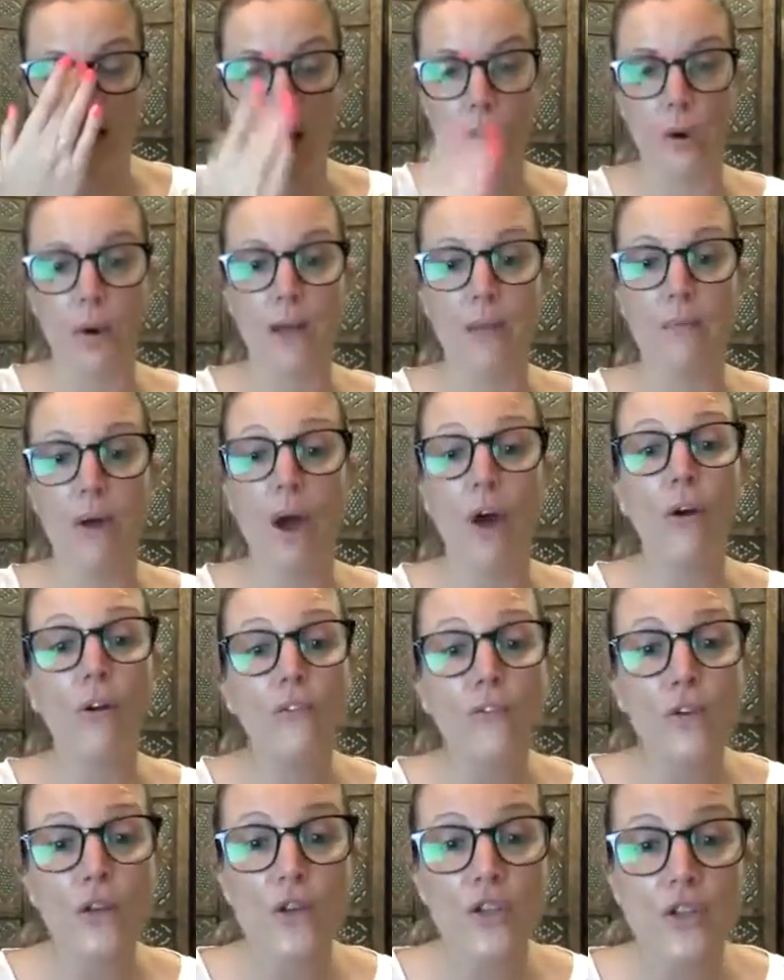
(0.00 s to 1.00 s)
Now, in my
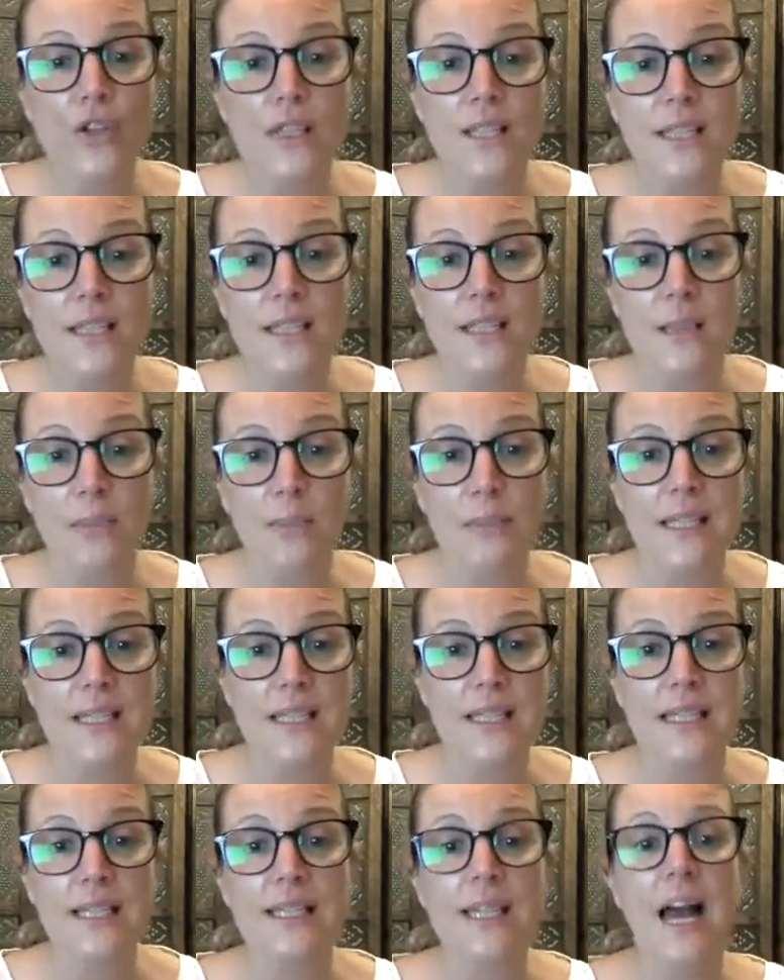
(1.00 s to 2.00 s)
own virtual assistant
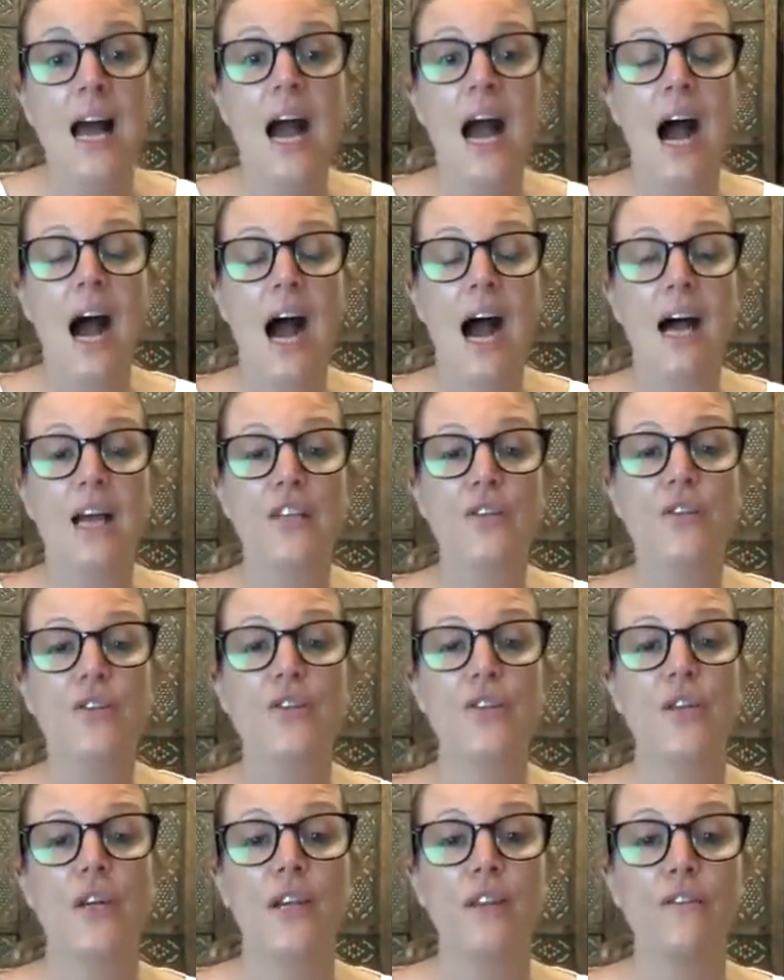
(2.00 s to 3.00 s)
business, I
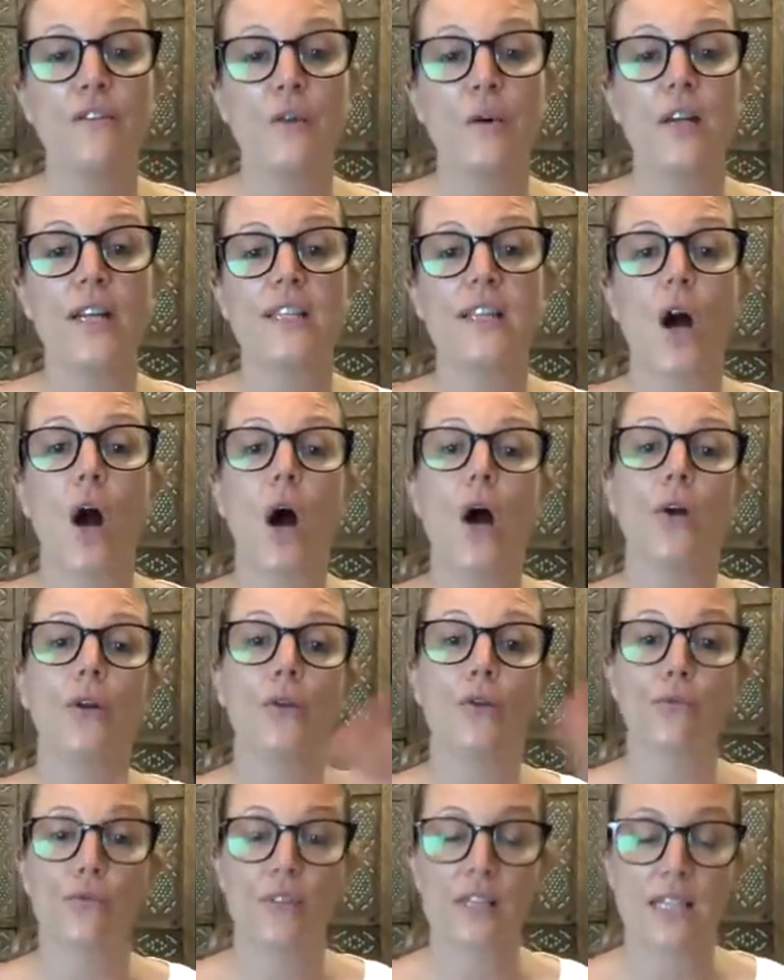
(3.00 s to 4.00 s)
used to invoice
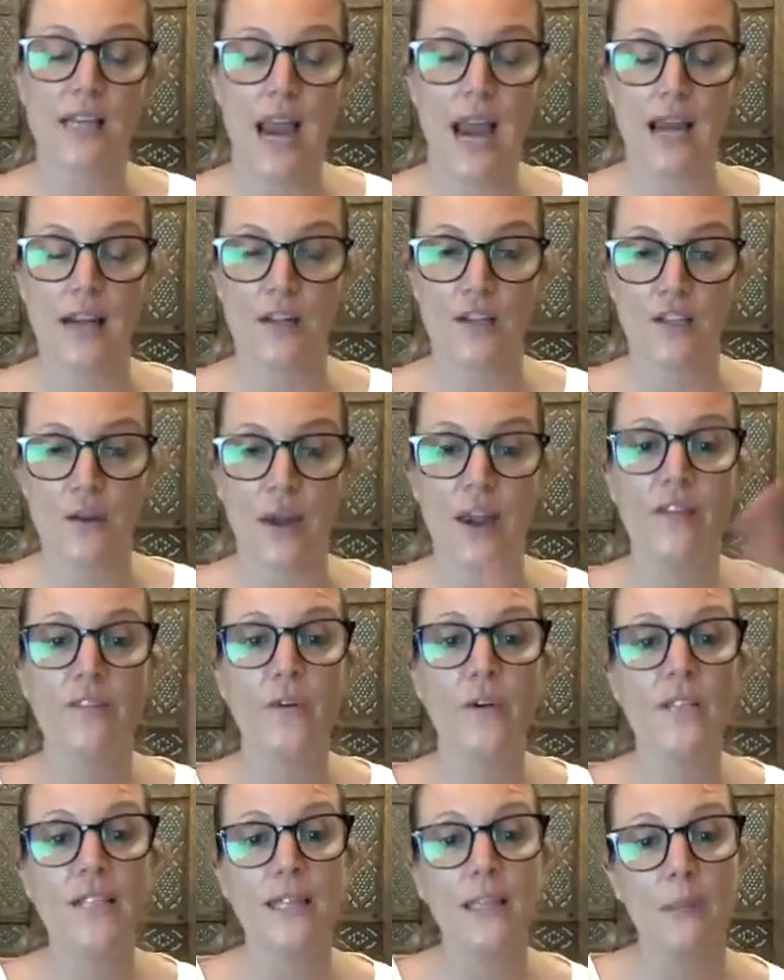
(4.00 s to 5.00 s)
on retainer. So I
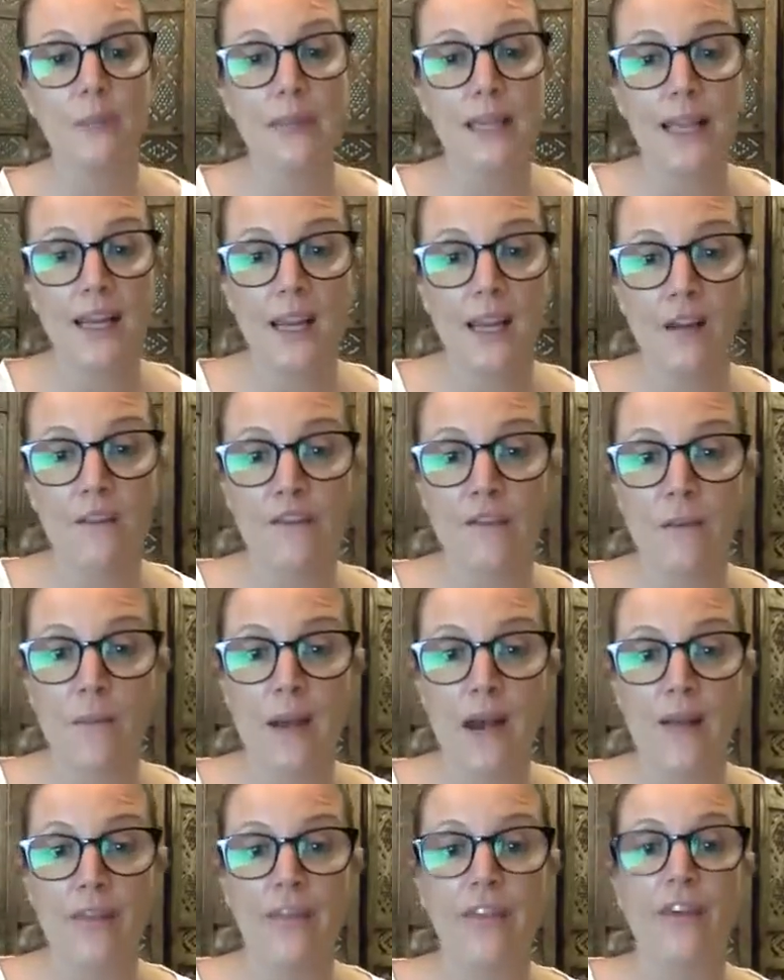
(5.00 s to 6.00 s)
invoice at the beginning of the
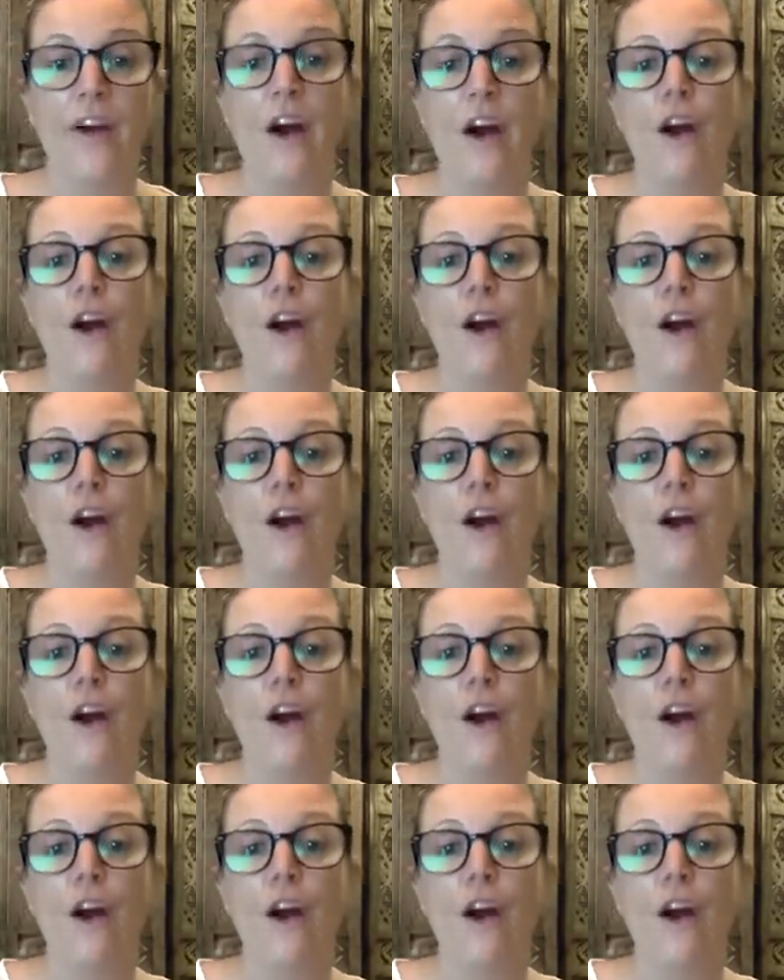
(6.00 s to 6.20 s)
month